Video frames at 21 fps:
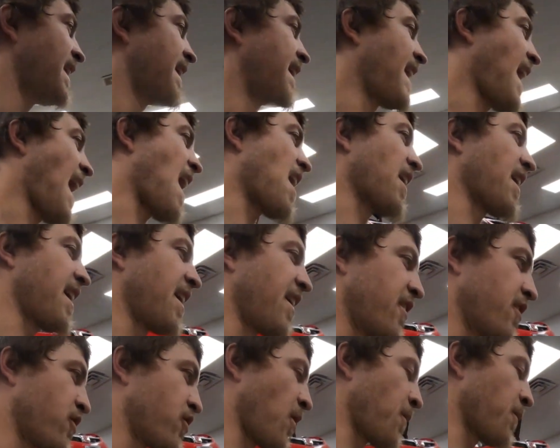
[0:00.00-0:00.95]
and out of
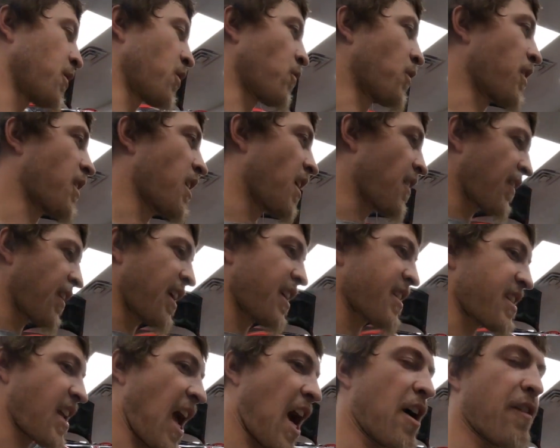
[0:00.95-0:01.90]
here. So I'm gonna work on
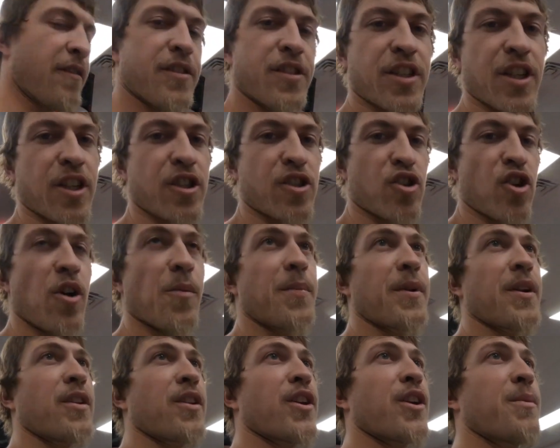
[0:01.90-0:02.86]
this. Alvin's gonna show up
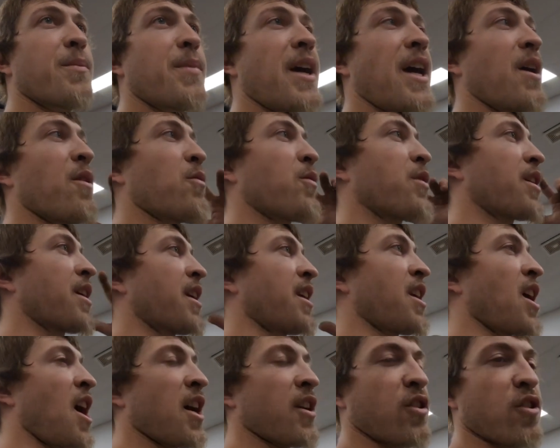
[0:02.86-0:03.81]
in a little bit. We're gonna
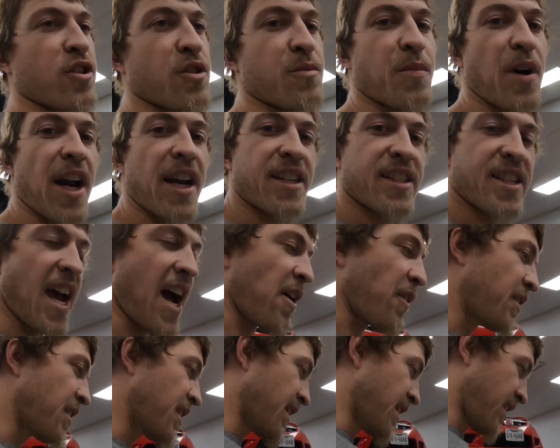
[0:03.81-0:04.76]
knock those brakes
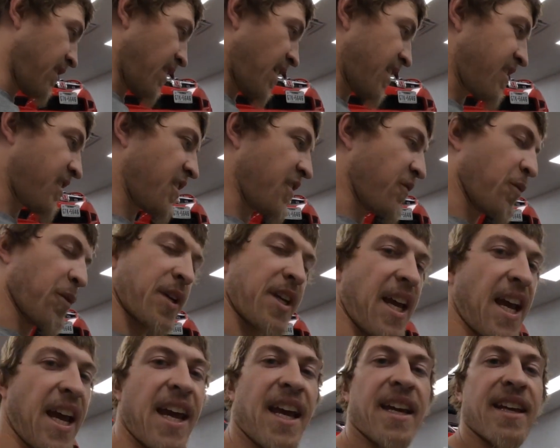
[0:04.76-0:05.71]
out. Let's see if we
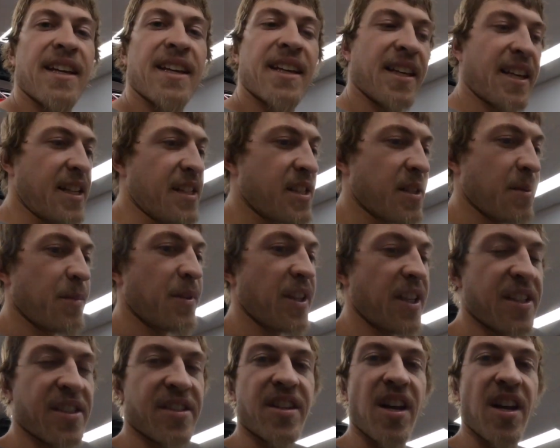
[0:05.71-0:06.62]
can't get some of these